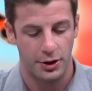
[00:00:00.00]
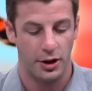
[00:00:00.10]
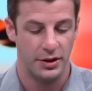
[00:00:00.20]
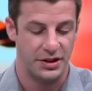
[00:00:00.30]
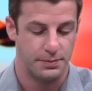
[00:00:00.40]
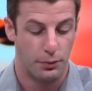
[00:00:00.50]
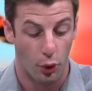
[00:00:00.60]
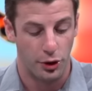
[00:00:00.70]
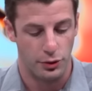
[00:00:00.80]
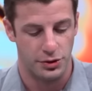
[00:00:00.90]
or at least
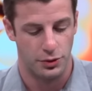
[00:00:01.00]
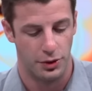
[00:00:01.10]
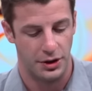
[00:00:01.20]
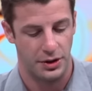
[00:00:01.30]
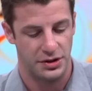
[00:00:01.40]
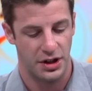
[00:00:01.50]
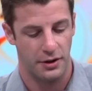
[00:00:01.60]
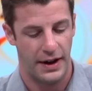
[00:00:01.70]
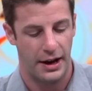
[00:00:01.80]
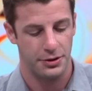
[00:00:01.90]
more new school than you can say
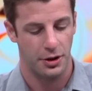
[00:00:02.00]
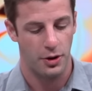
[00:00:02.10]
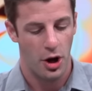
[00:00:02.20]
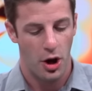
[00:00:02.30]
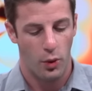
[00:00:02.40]
of Aldo,